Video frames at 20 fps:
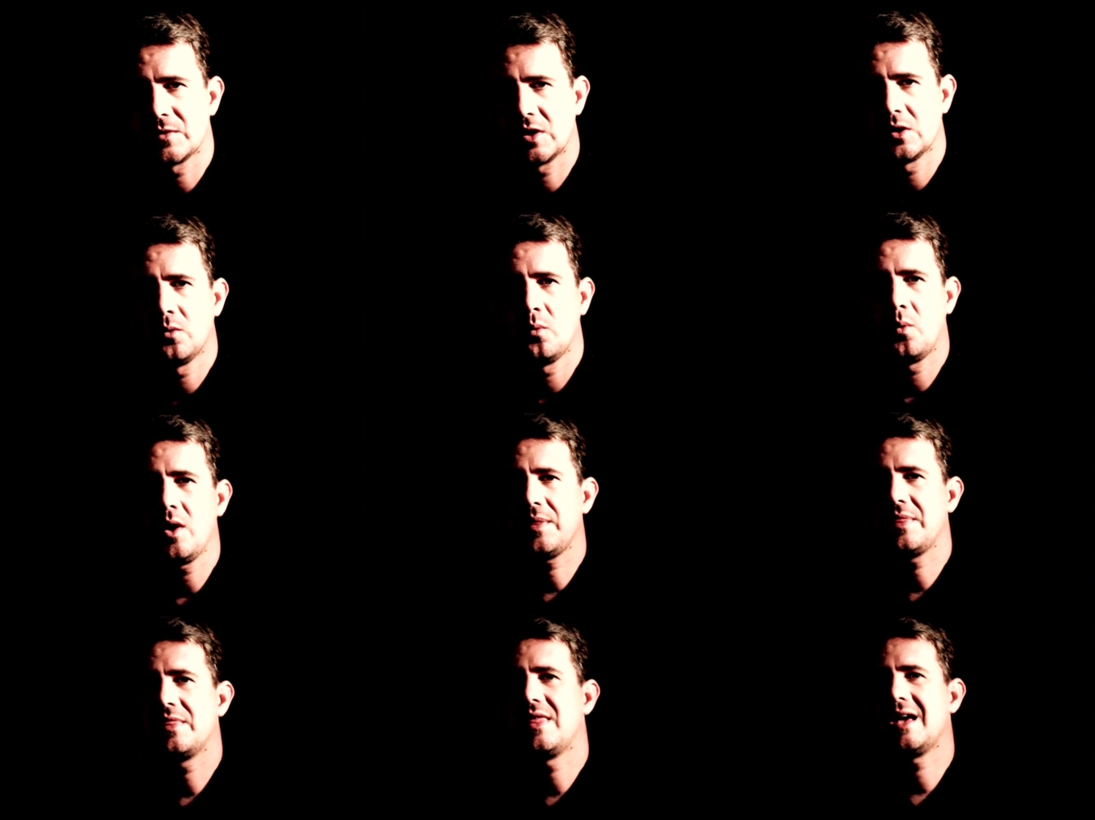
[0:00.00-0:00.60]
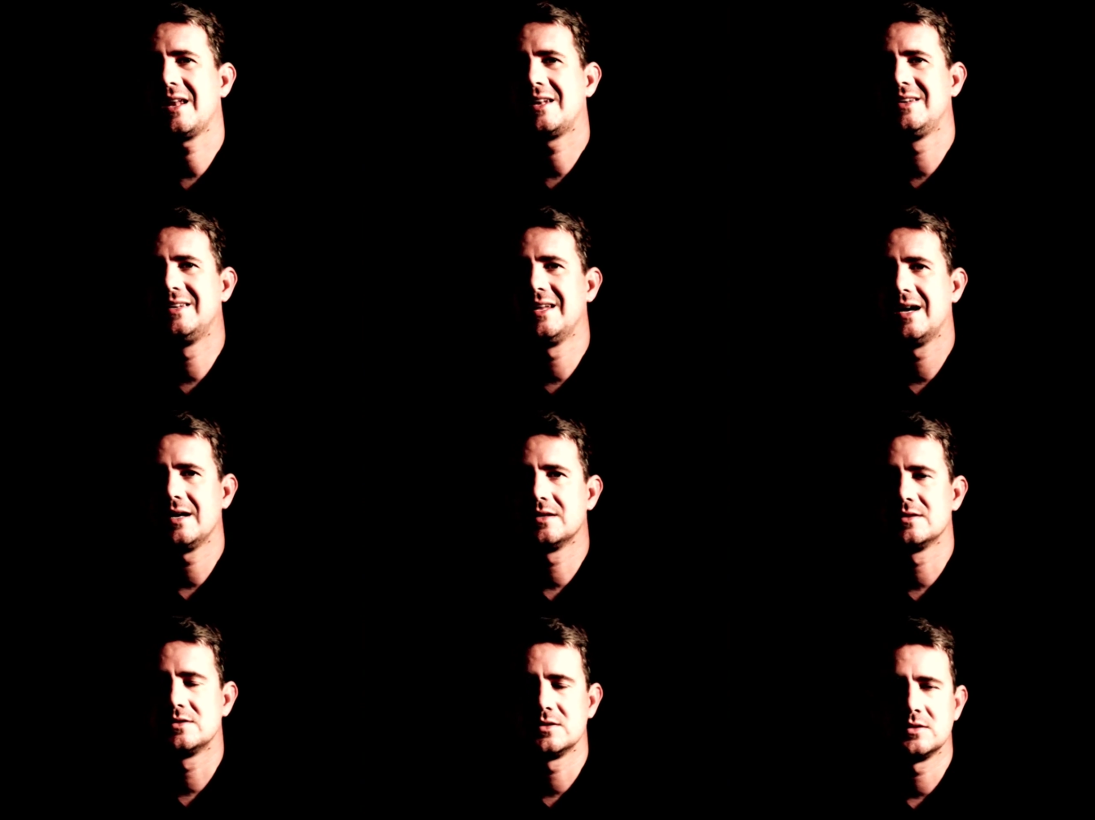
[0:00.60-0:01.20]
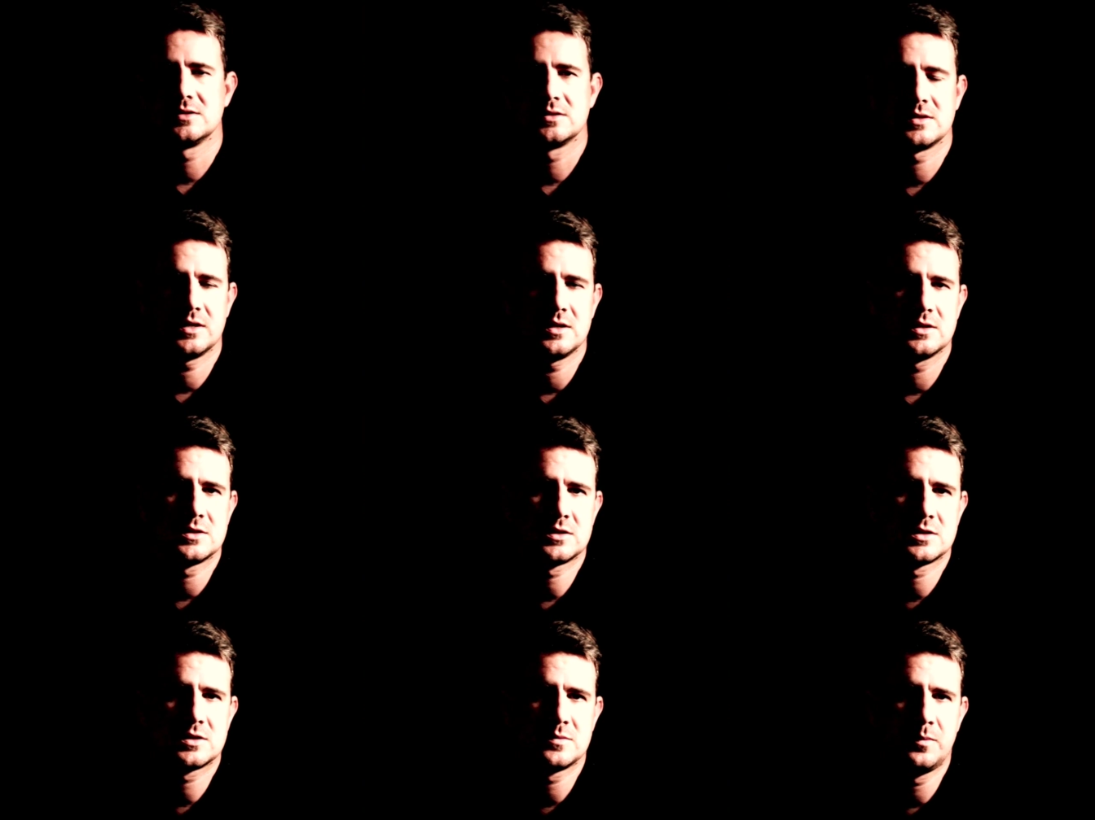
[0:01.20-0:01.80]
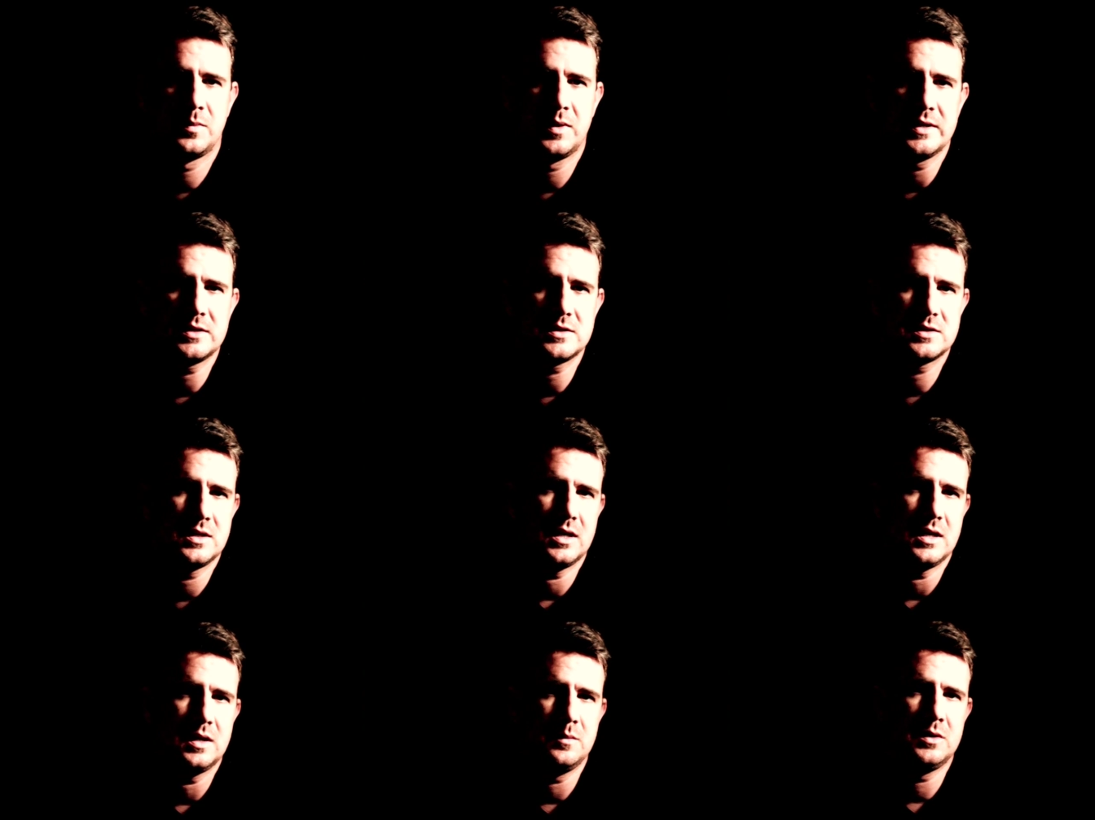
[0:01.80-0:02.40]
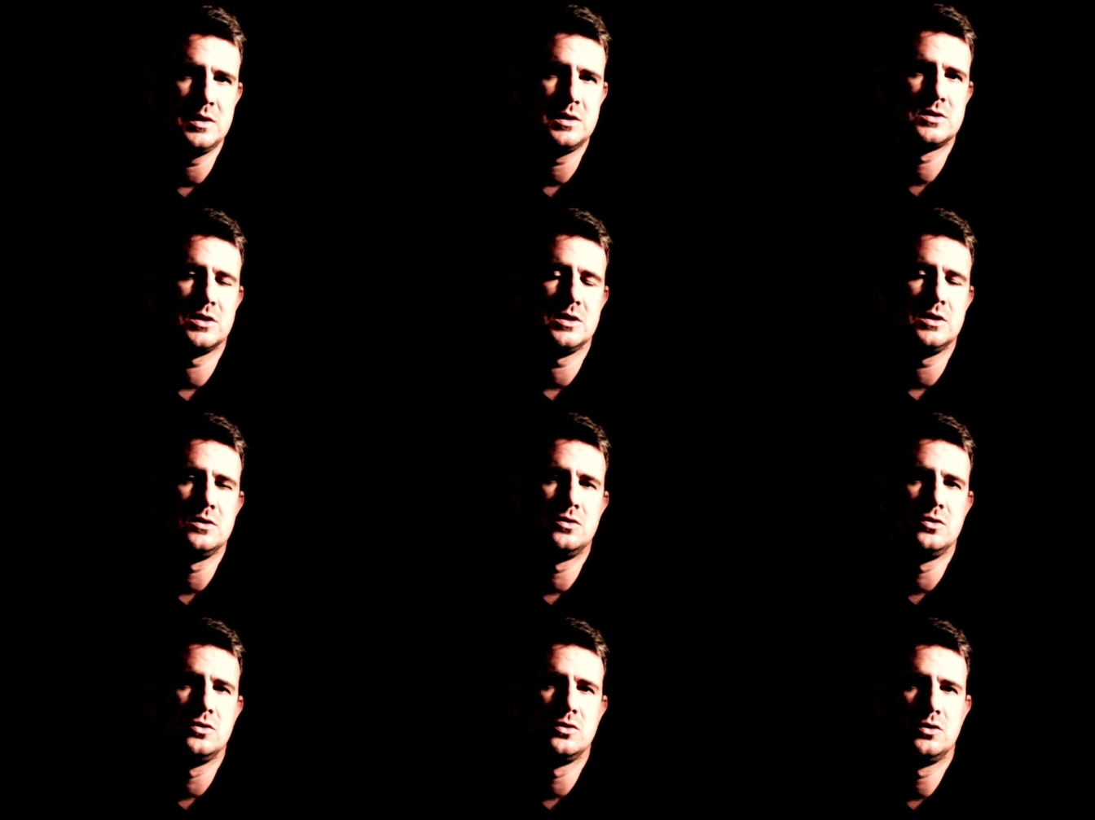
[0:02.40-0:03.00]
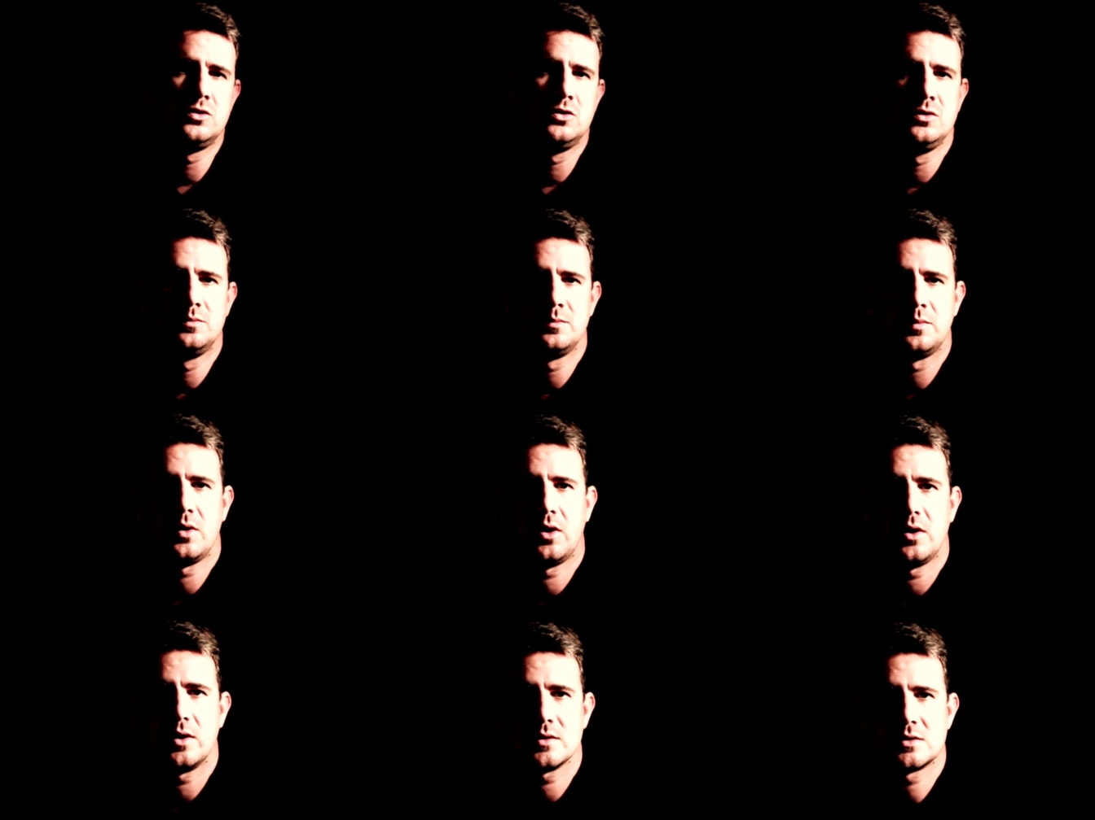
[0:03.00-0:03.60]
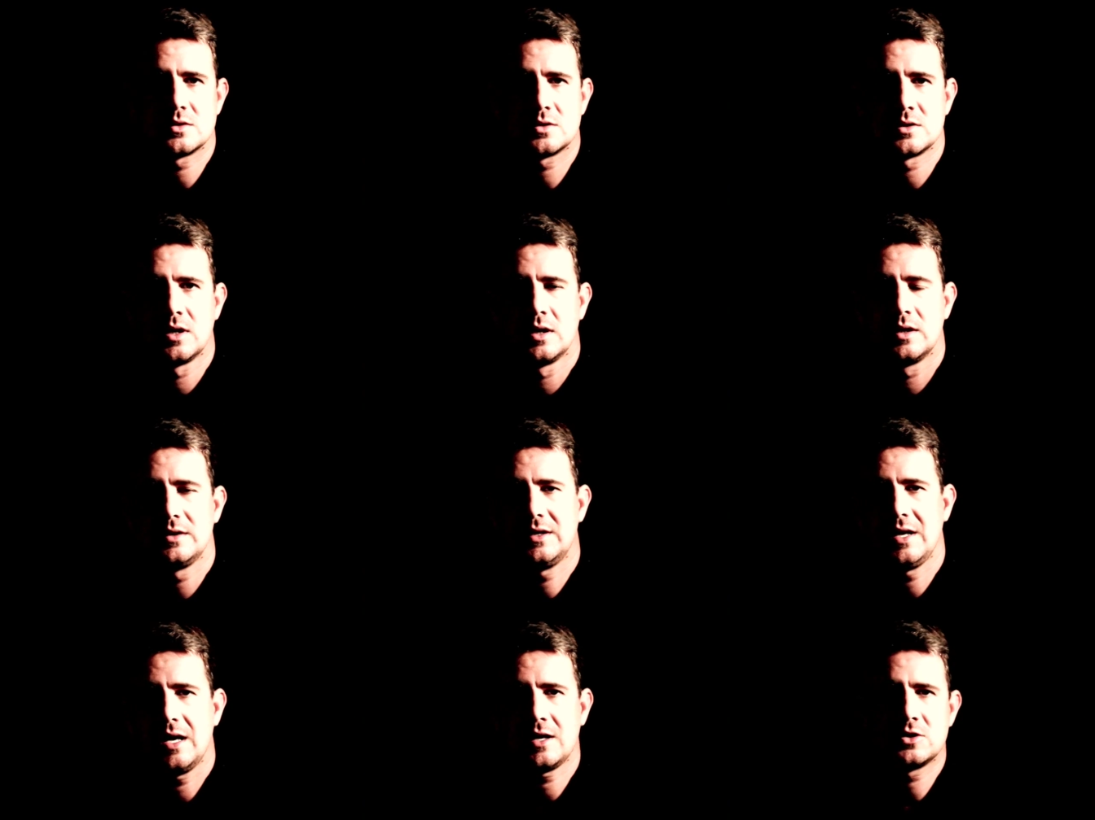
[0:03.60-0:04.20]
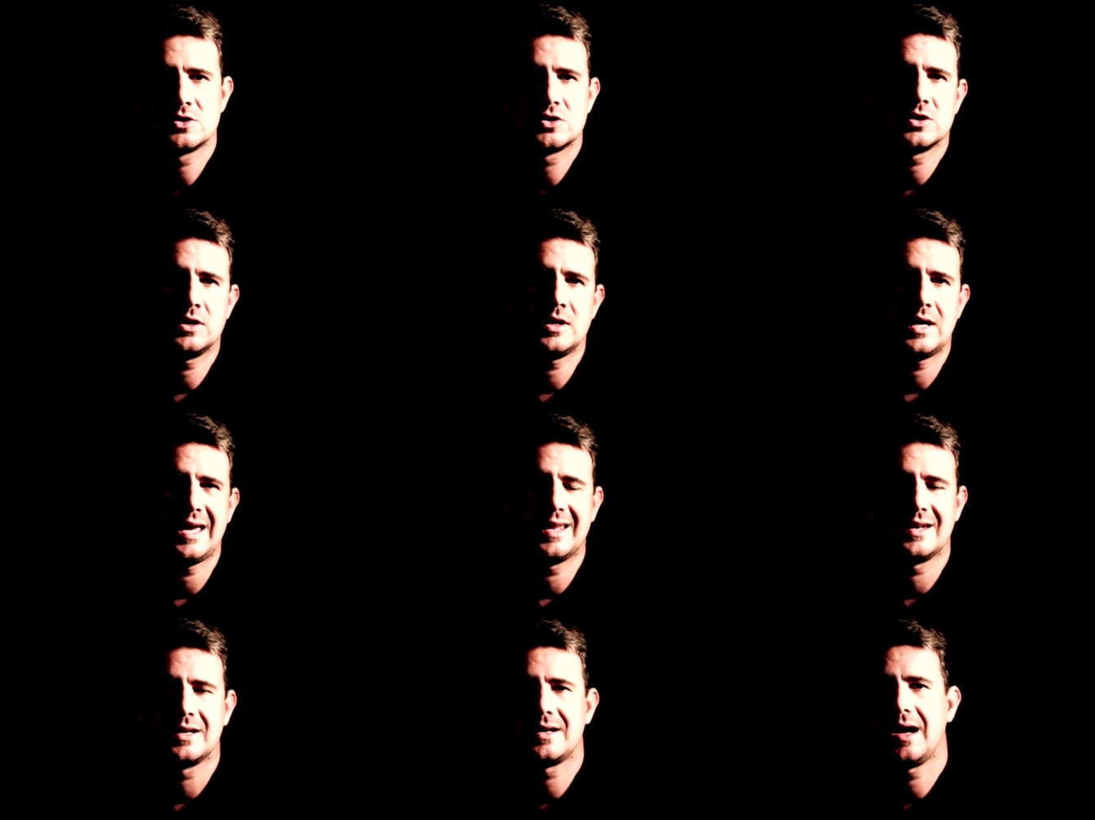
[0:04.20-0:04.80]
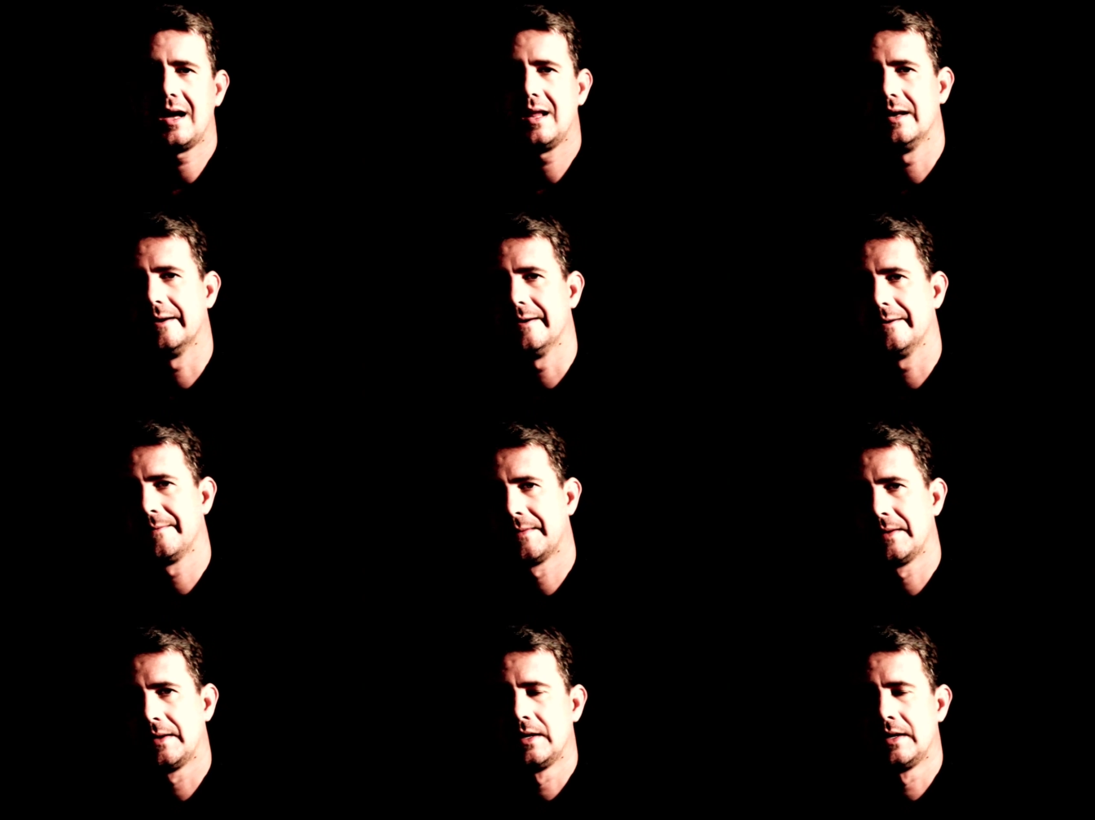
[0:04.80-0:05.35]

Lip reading: Now what that does is it splits the image into two parts, texture and color.